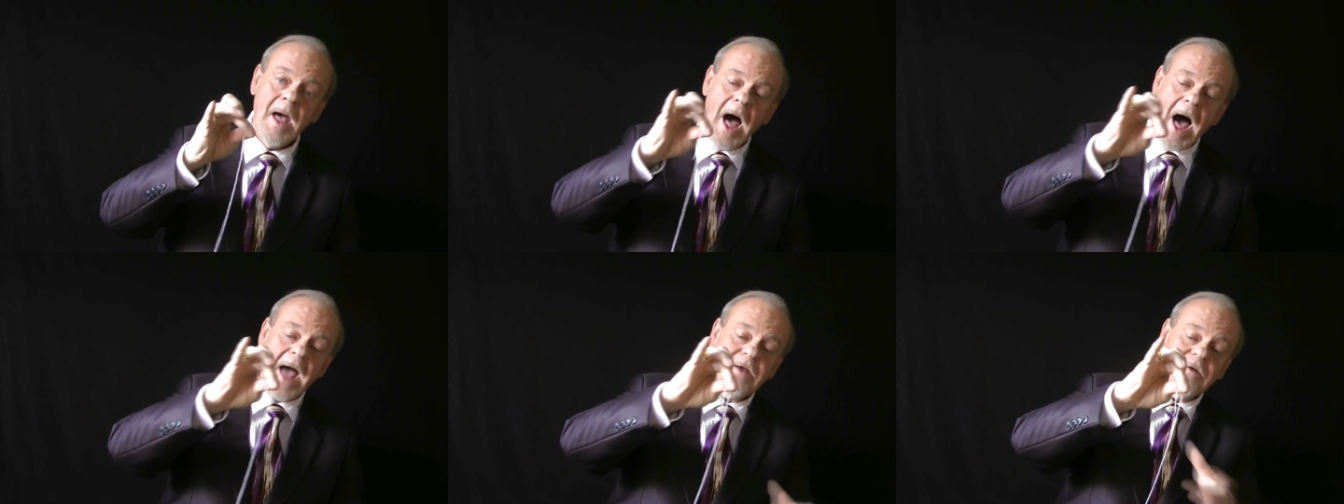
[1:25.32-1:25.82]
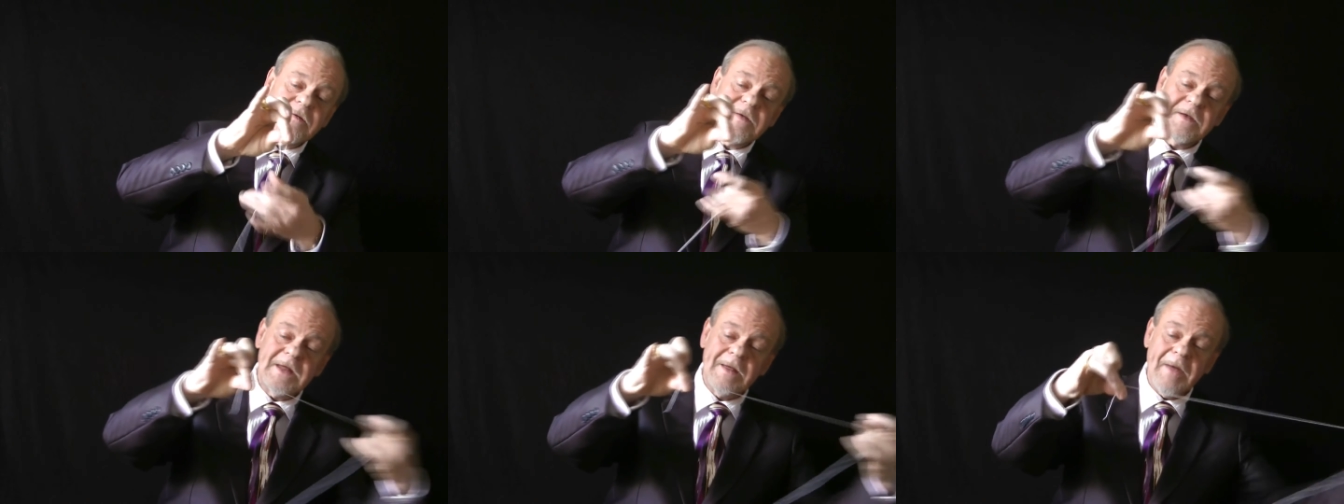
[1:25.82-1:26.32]
I used
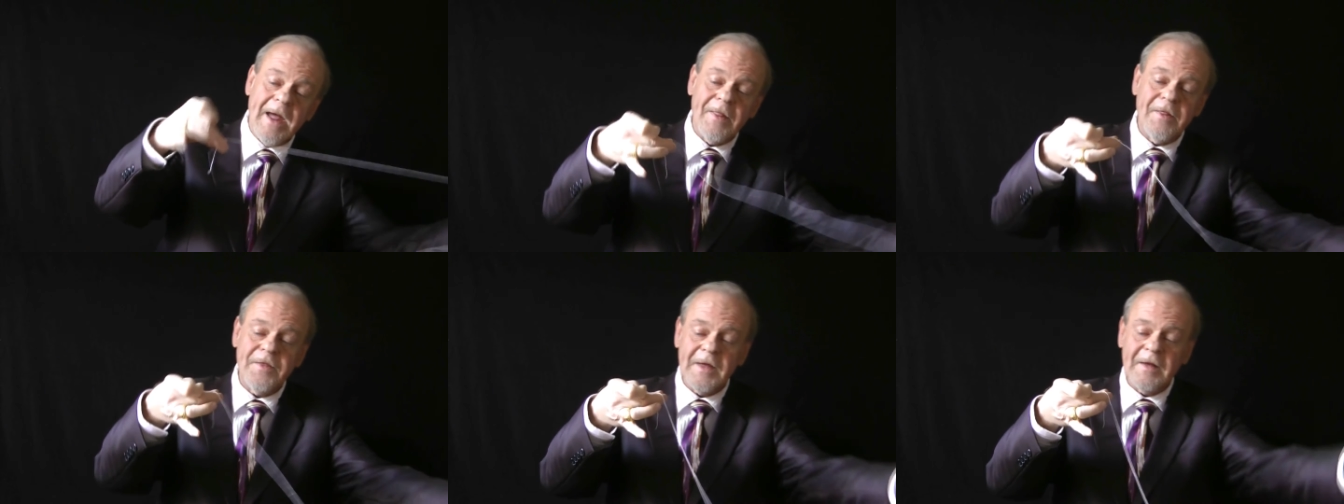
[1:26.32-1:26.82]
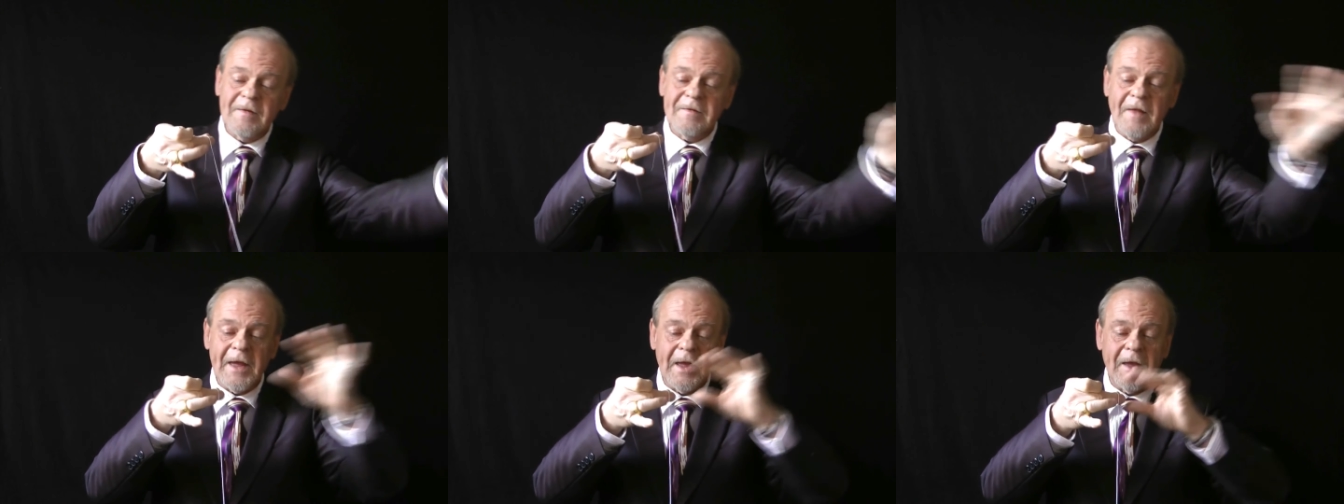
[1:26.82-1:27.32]
to demand things
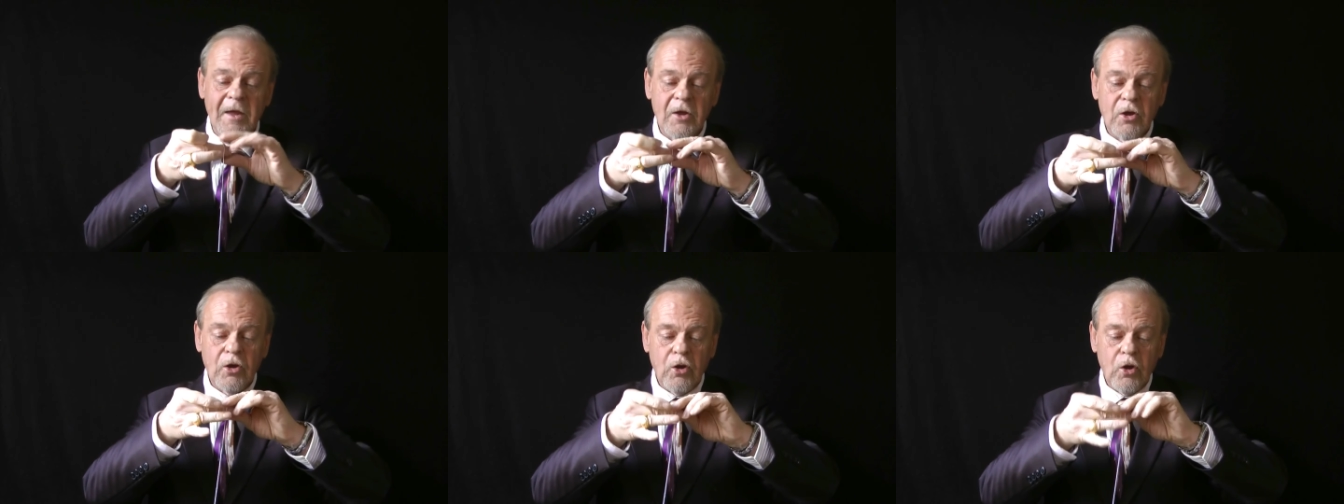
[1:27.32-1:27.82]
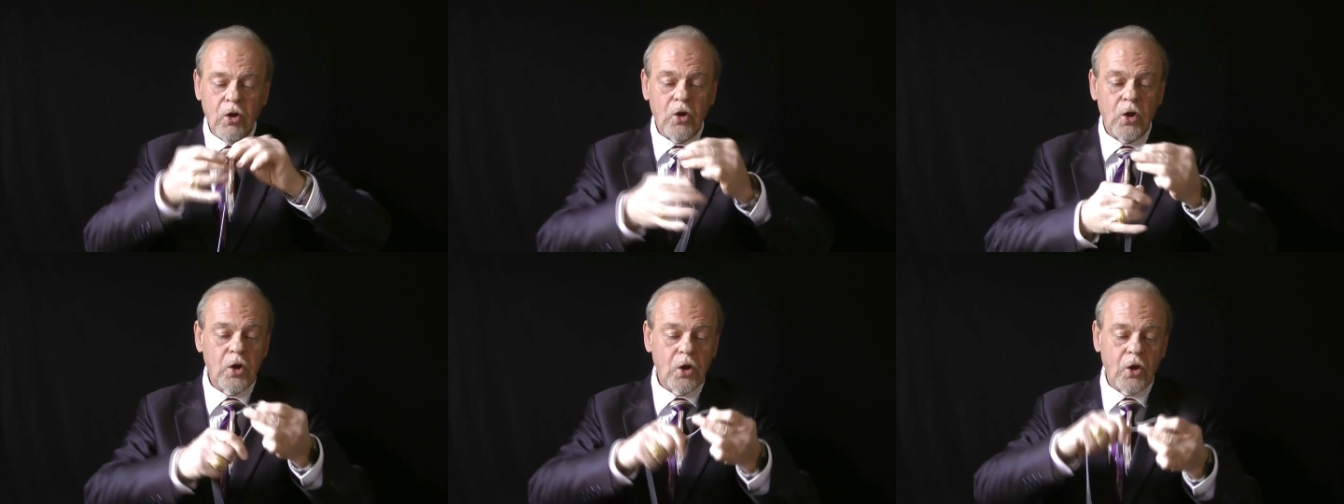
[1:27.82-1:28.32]
like
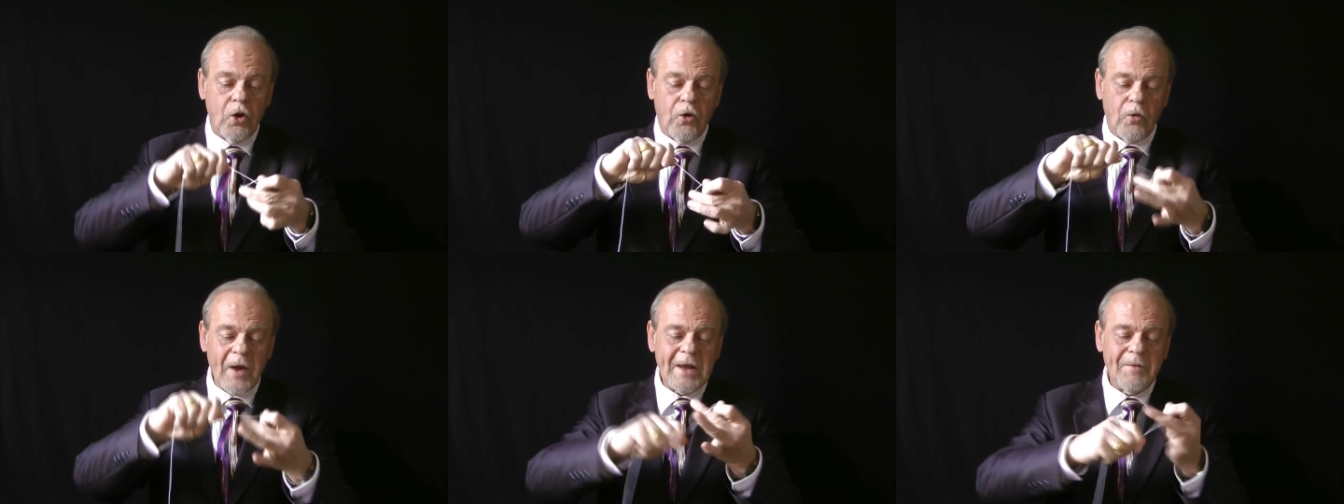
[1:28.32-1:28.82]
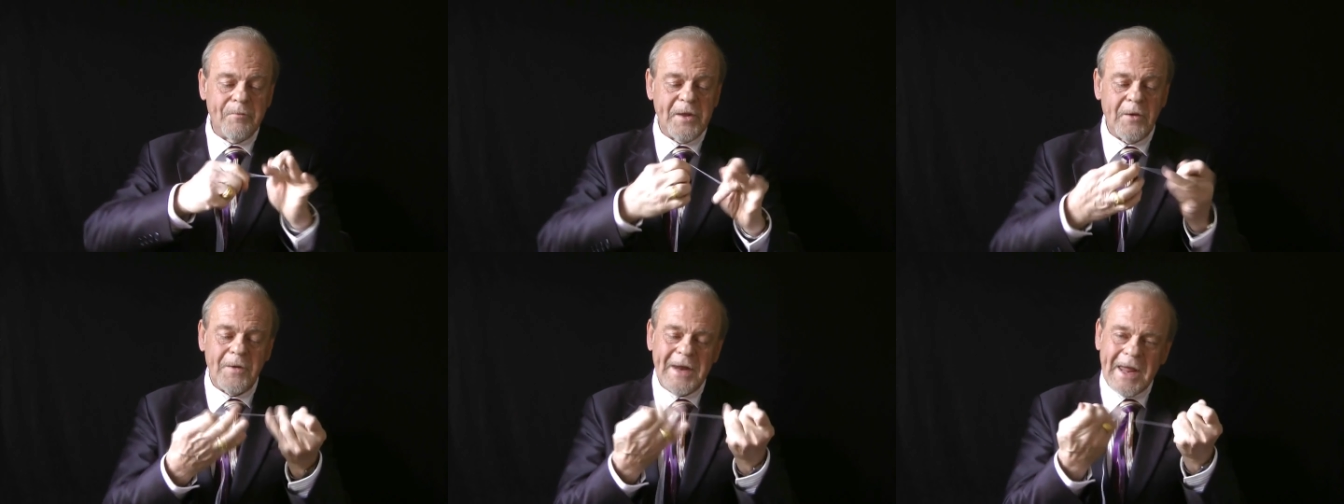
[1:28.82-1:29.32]
great
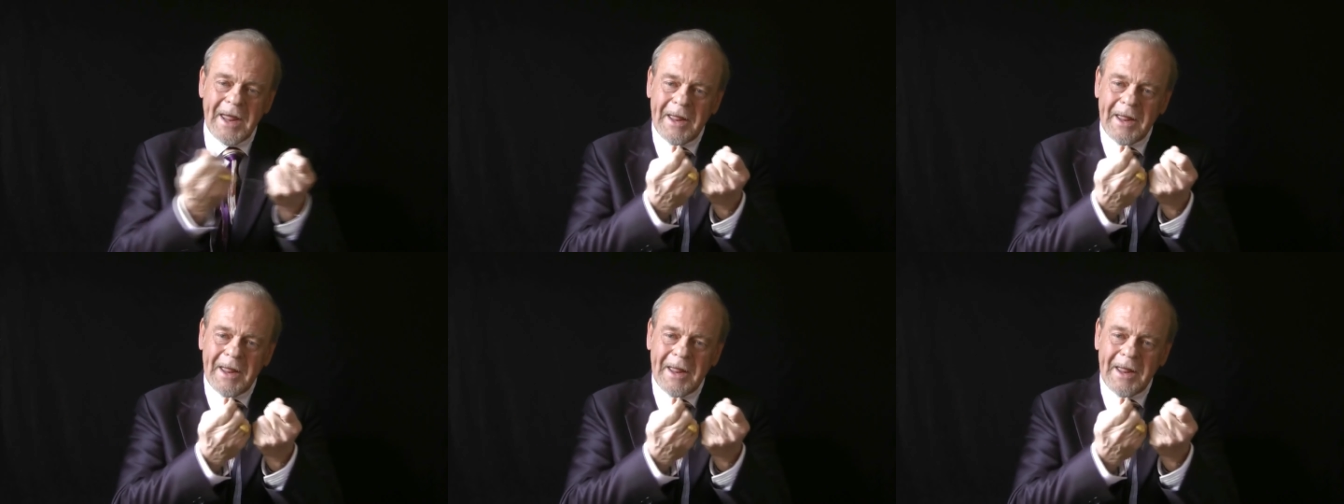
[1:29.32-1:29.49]
beauty